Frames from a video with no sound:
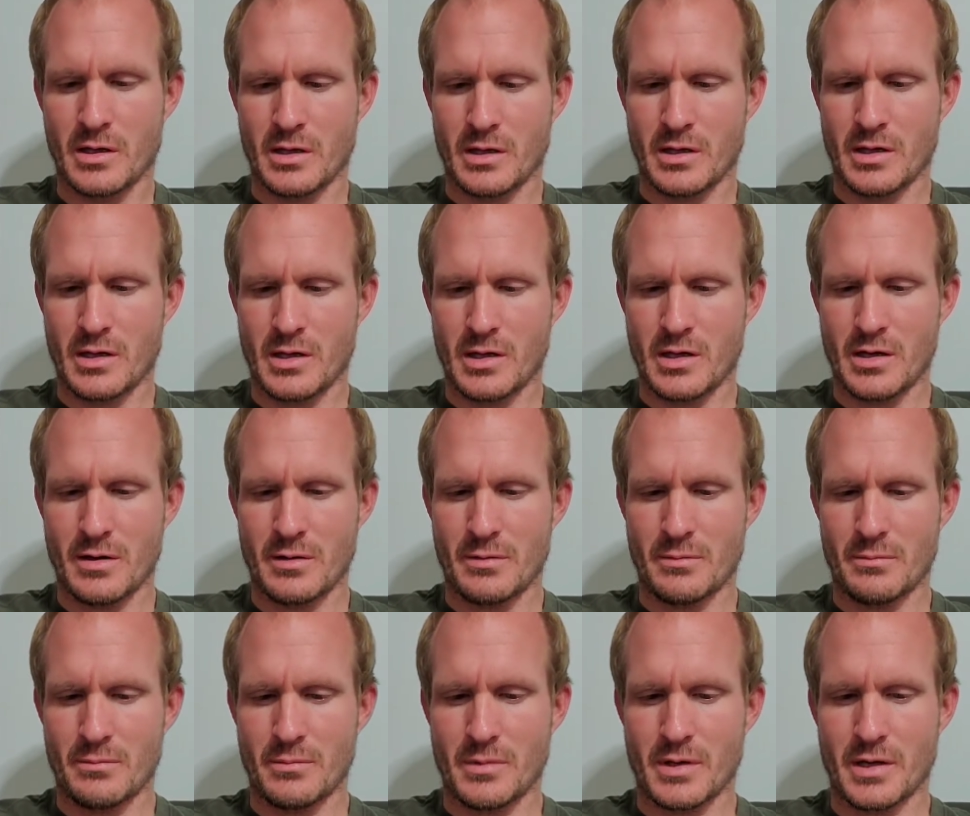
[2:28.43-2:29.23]

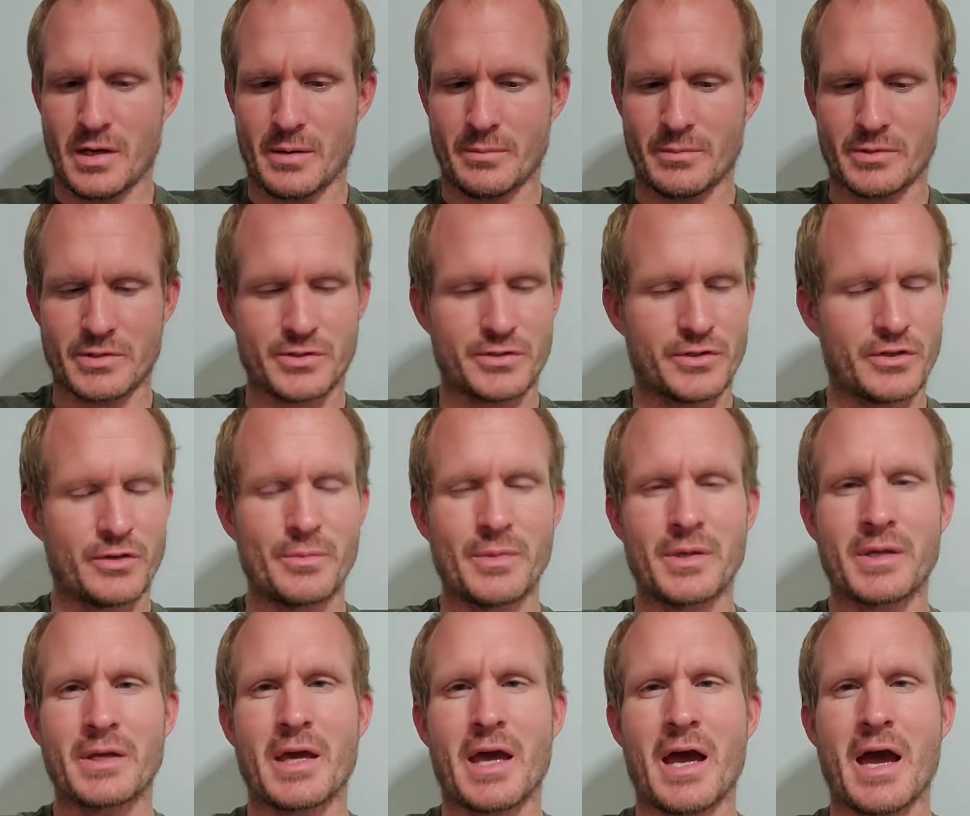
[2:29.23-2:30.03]
and I'm
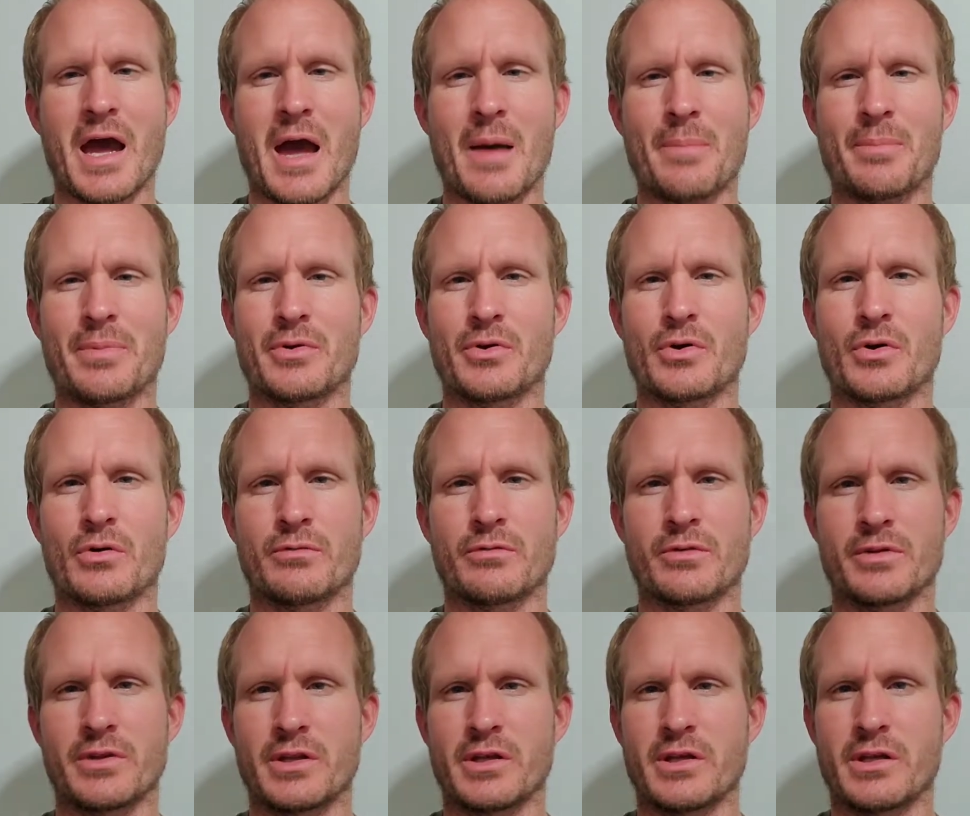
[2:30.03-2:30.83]
assuming it happened
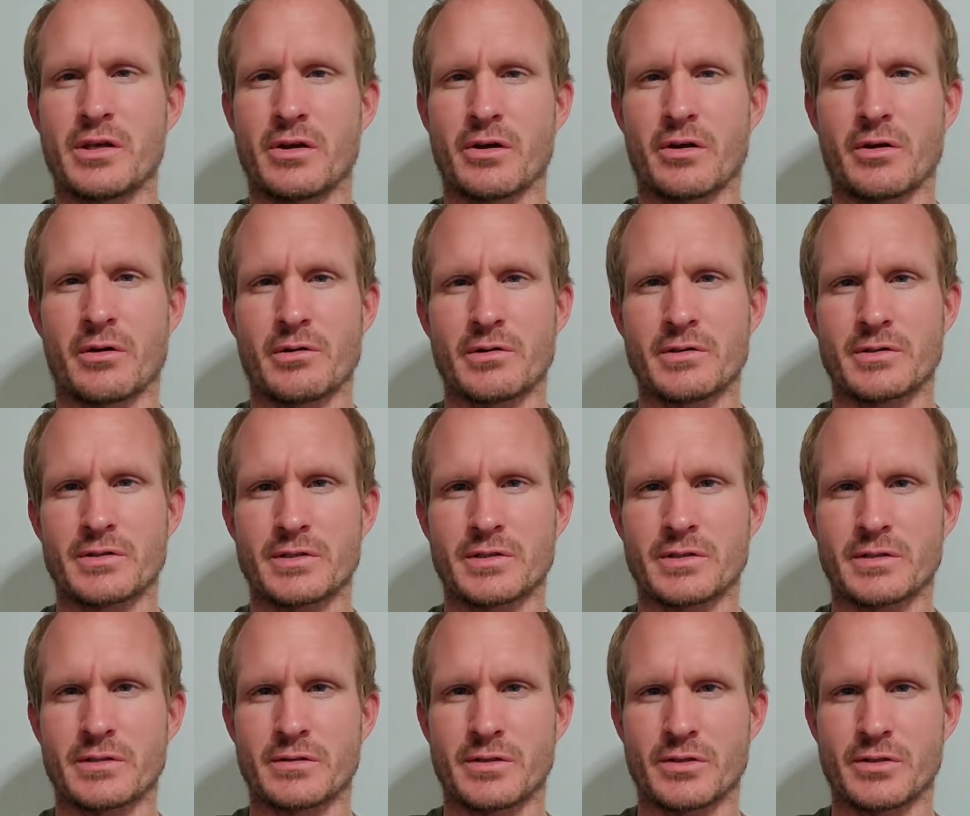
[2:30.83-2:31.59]
over the years.